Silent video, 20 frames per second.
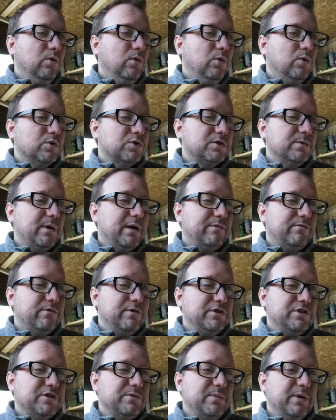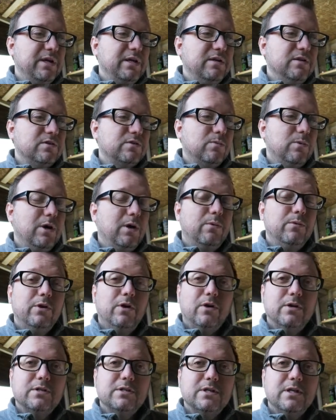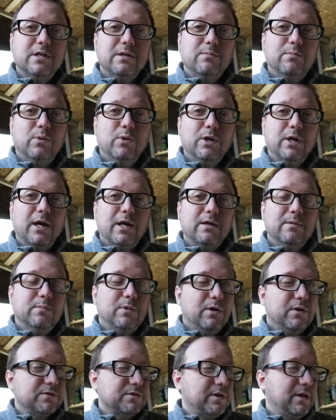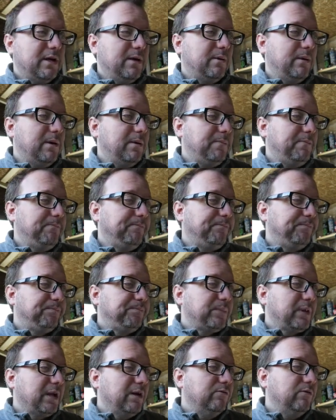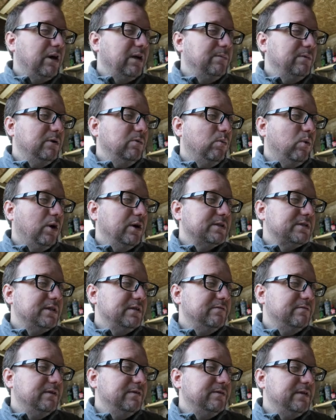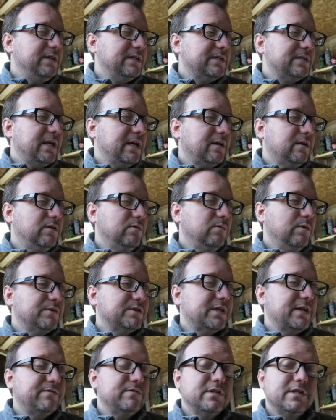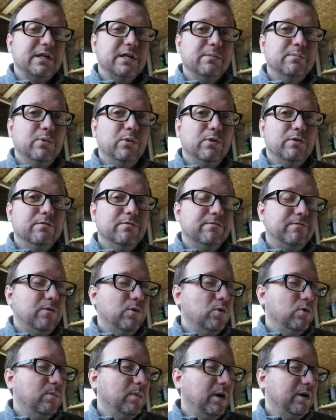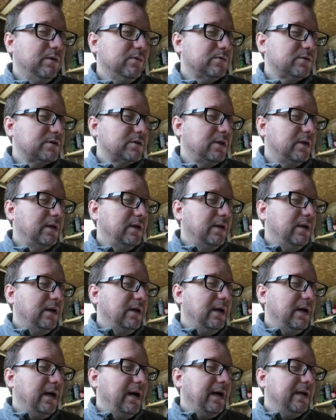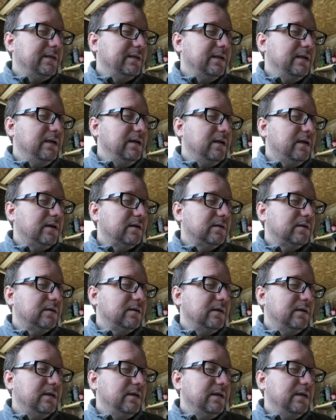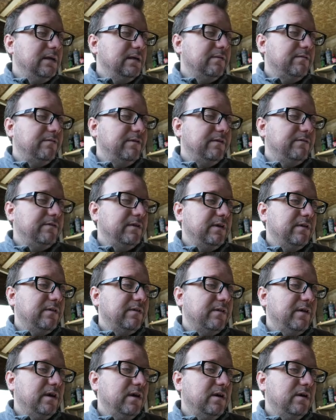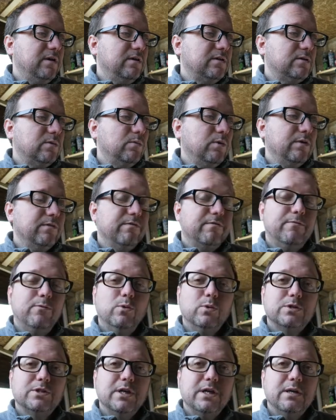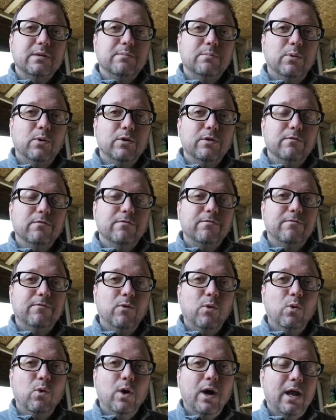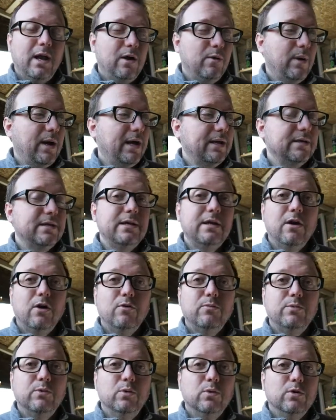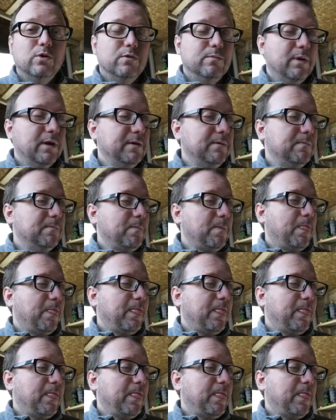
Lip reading: Awesome average speed as well, 19.8 miles an hour. Raymond White's in 52nd with 17.4 miles. Andy Leung in 53rd with 14.4. Hello, Andy. Hope you're good, mate.